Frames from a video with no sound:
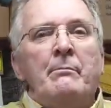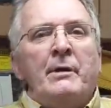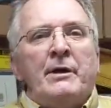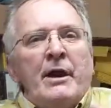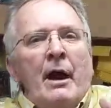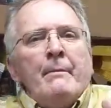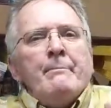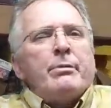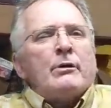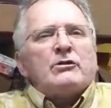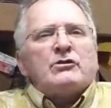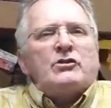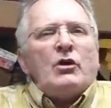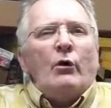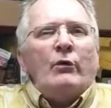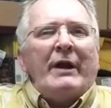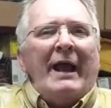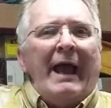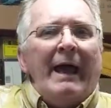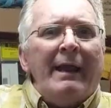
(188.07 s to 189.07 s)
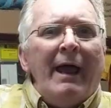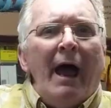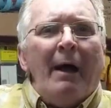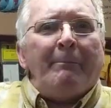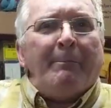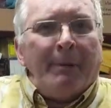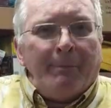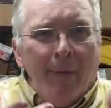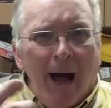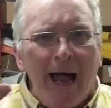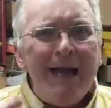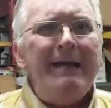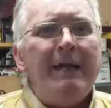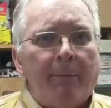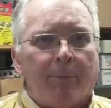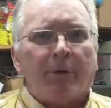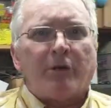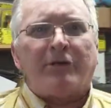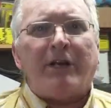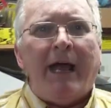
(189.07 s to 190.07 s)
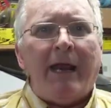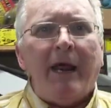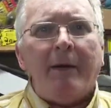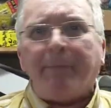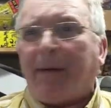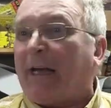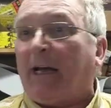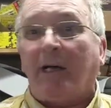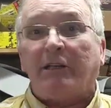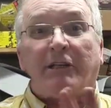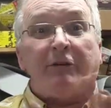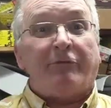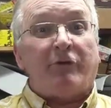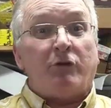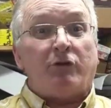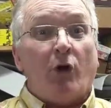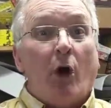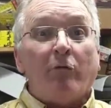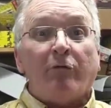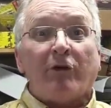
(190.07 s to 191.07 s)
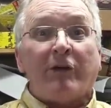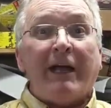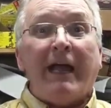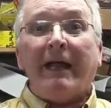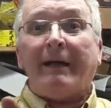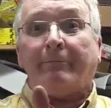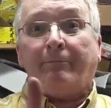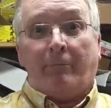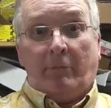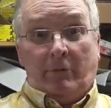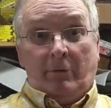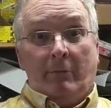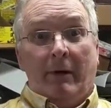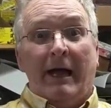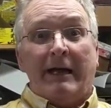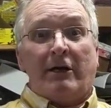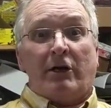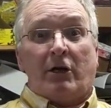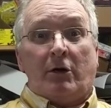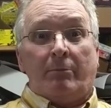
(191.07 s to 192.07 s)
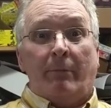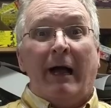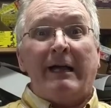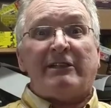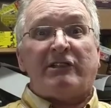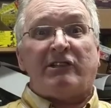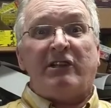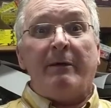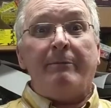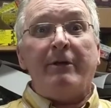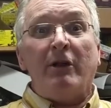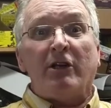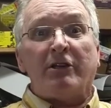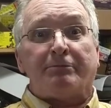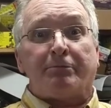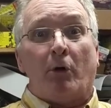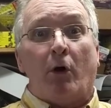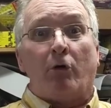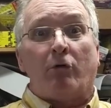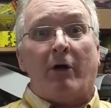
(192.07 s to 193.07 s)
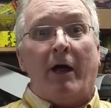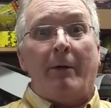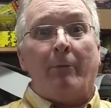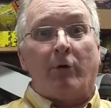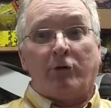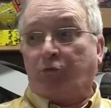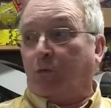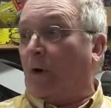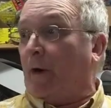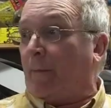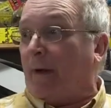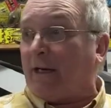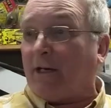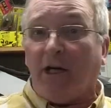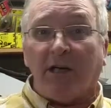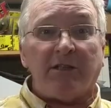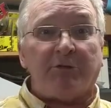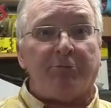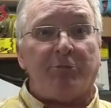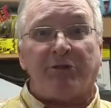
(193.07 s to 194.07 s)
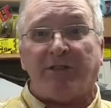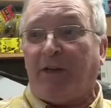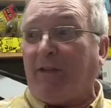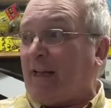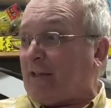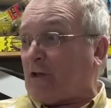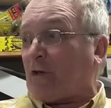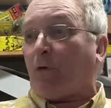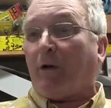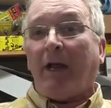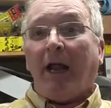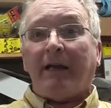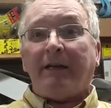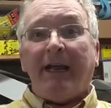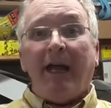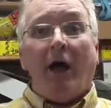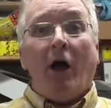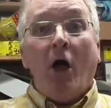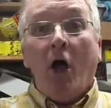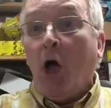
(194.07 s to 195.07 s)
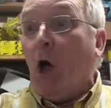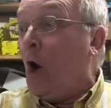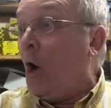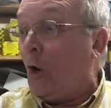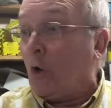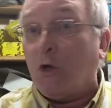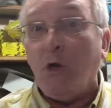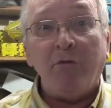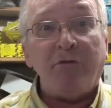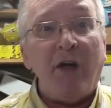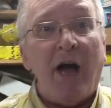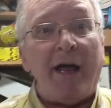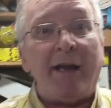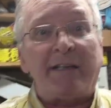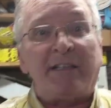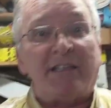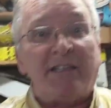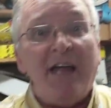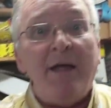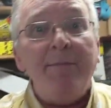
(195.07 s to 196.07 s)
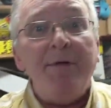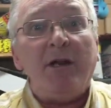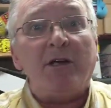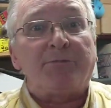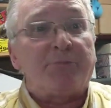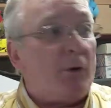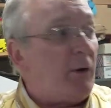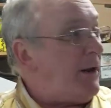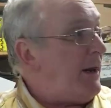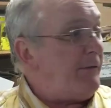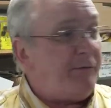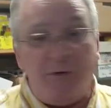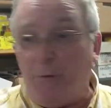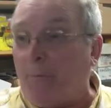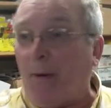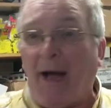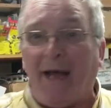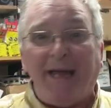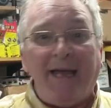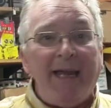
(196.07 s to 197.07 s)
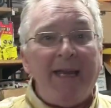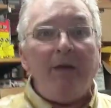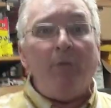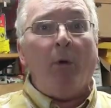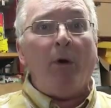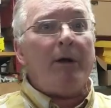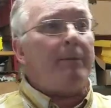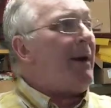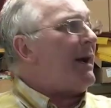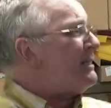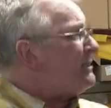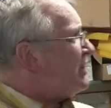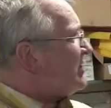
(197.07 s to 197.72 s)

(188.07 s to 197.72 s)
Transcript: numbers don't add up, but my numbers add up because if you don't forget, my, my stimulus program, which one of my customers said, that's a great idea. You've got a stimulus program. If you buy any one of my